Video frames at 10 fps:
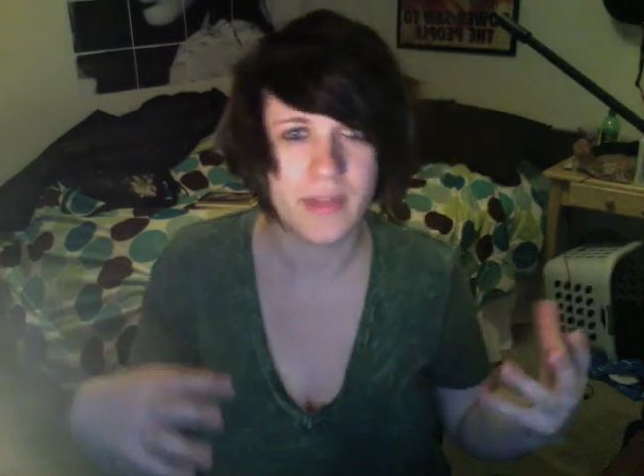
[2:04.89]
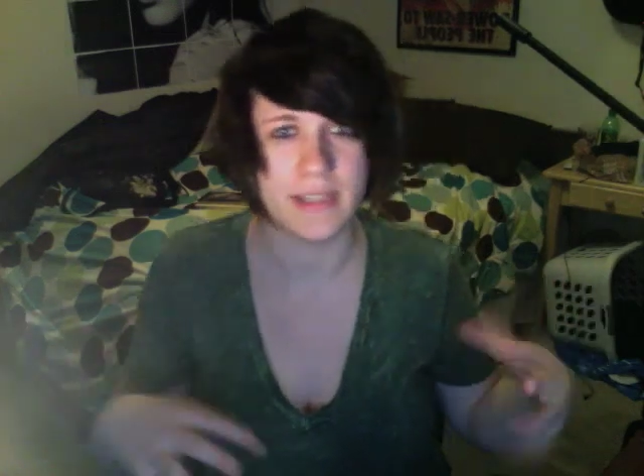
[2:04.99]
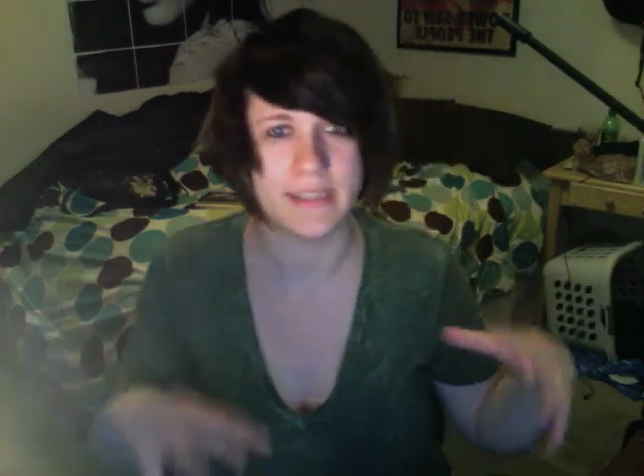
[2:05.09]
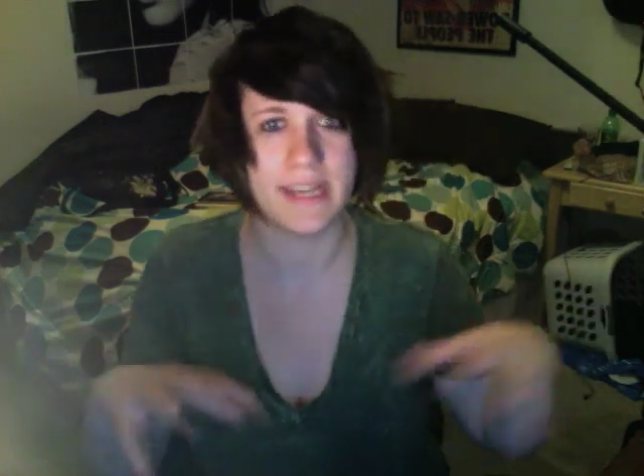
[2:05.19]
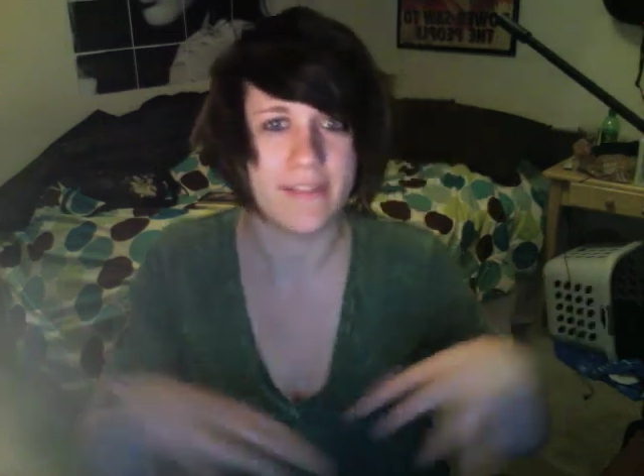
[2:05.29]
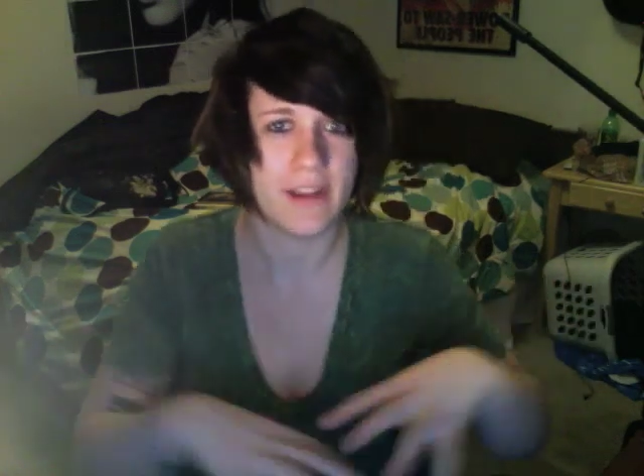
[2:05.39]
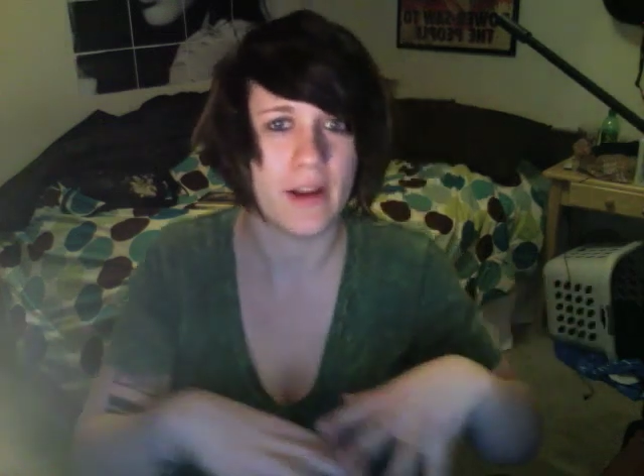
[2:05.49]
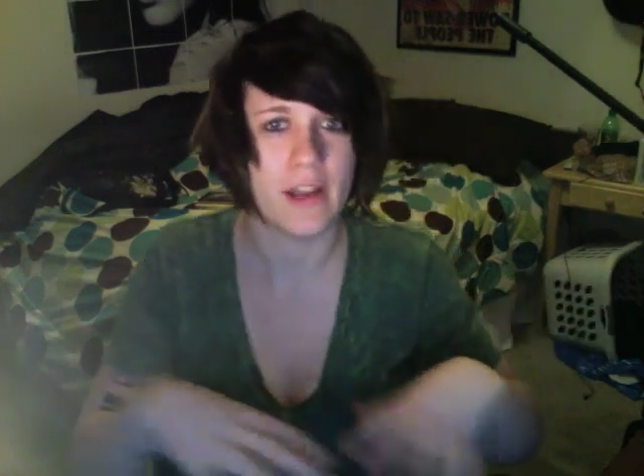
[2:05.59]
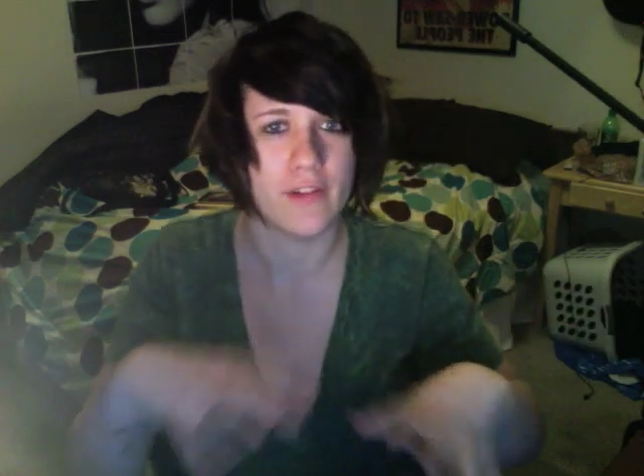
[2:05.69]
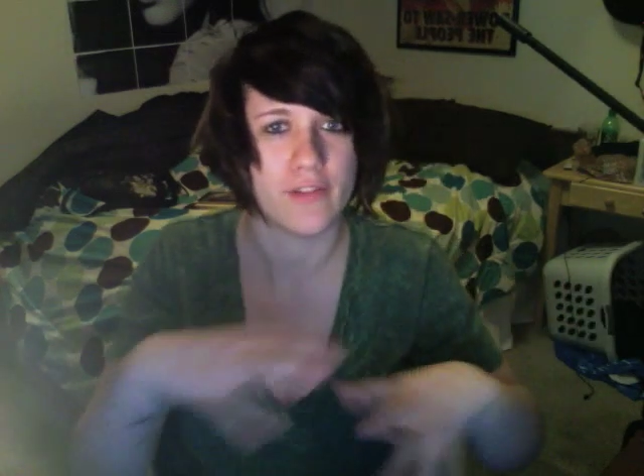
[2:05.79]
safe
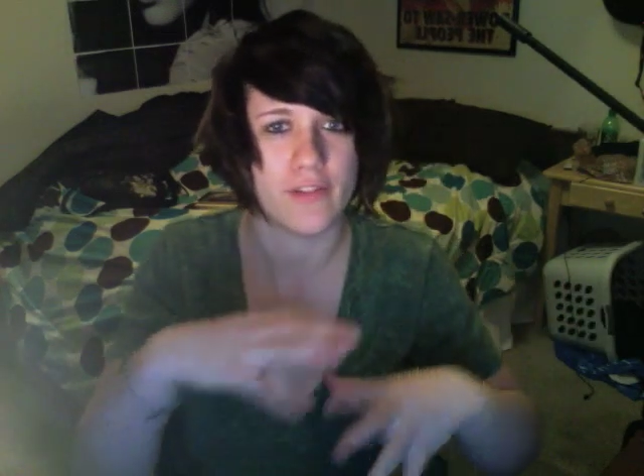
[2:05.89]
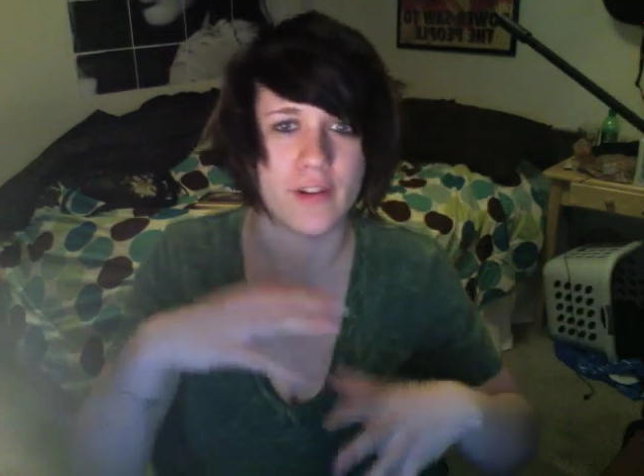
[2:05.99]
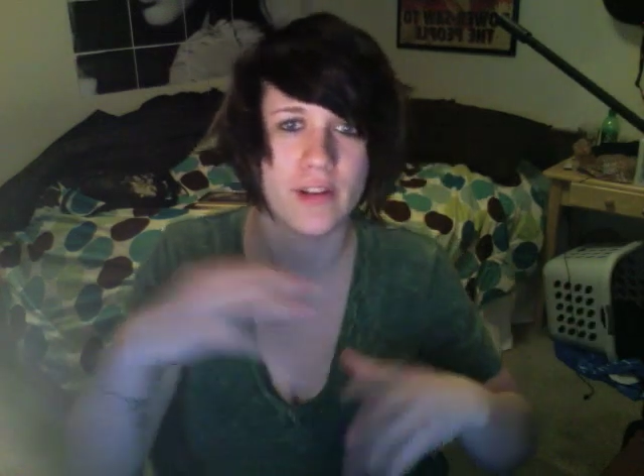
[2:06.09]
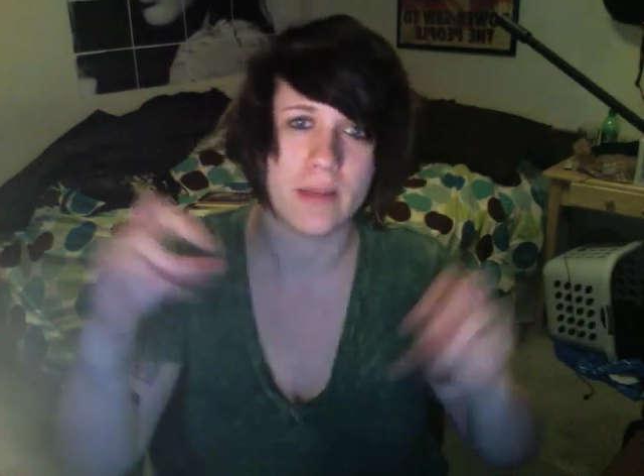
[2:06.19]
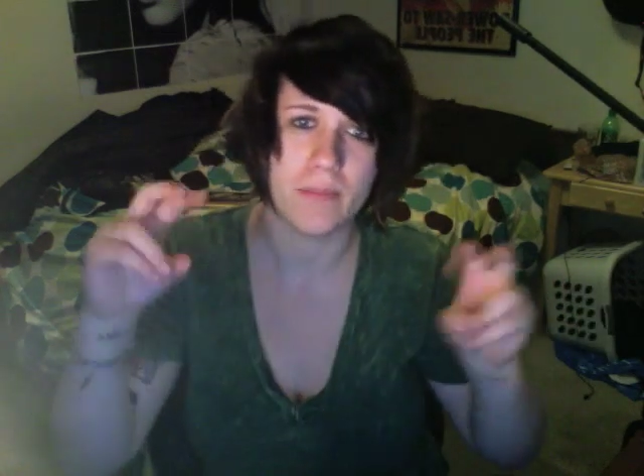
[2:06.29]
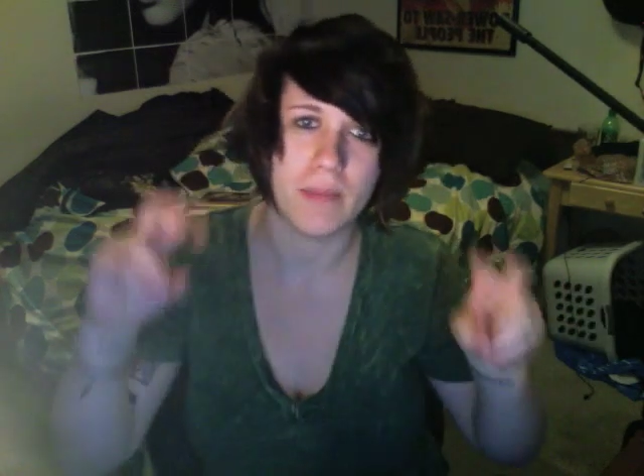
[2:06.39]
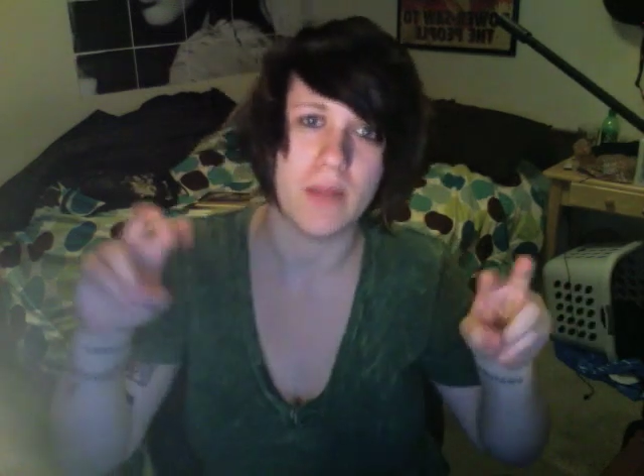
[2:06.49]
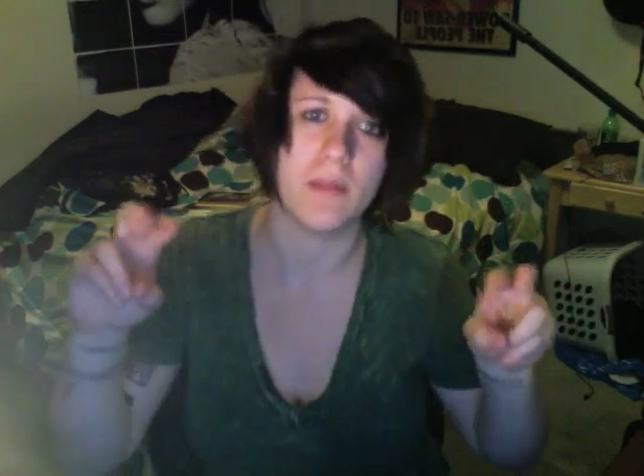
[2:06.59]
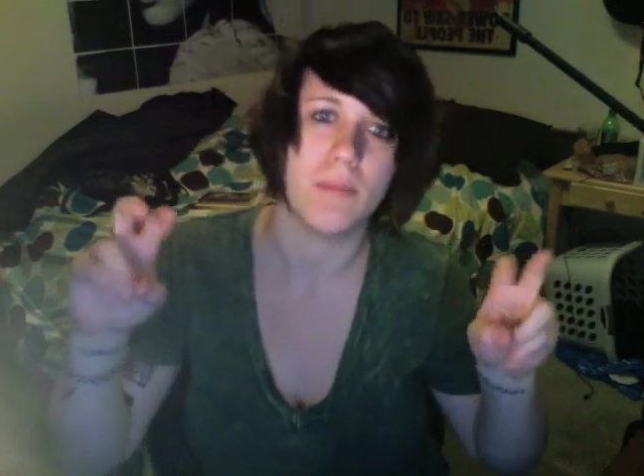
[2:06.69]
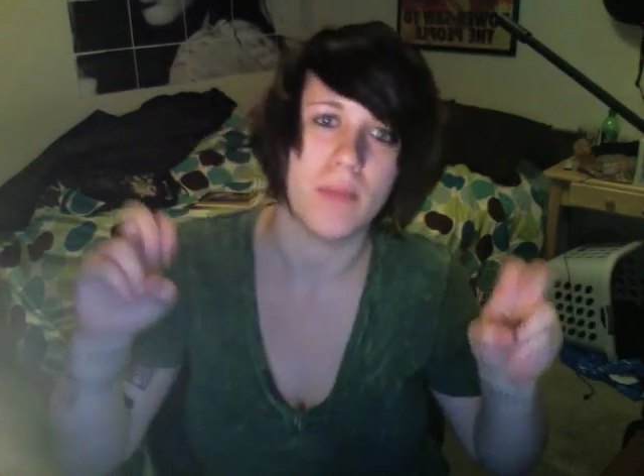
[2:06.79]
area for, like, me to
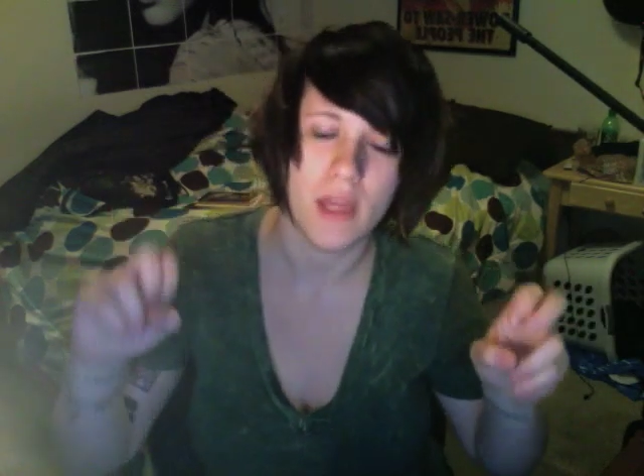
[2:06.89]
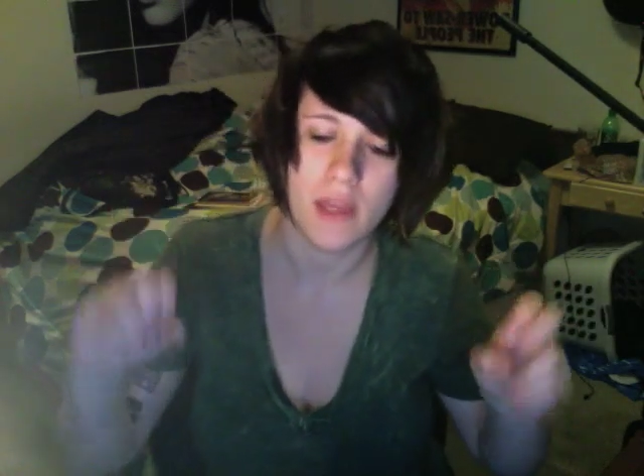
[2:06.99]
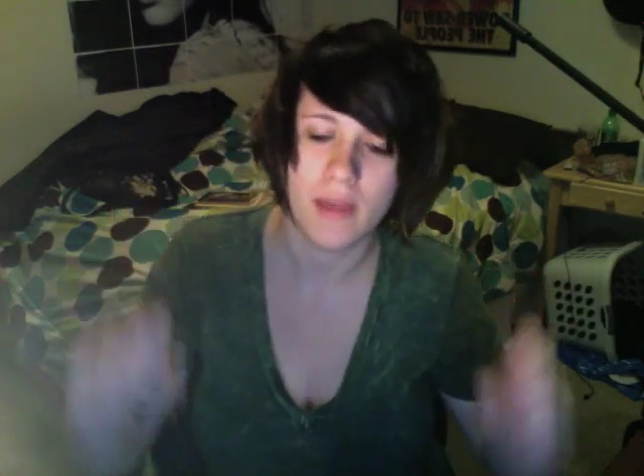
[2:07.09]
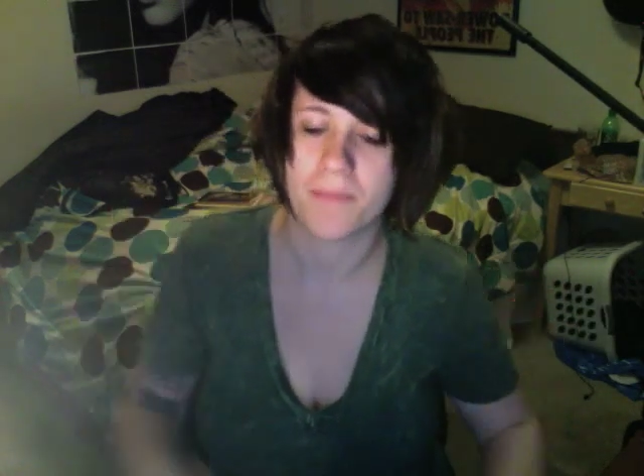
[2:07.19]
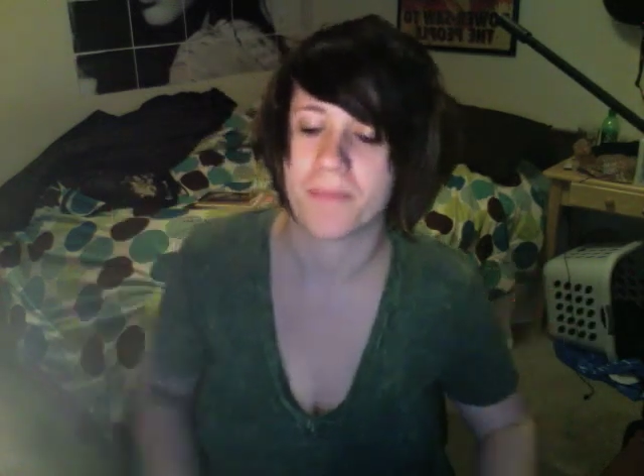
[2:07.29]
be me.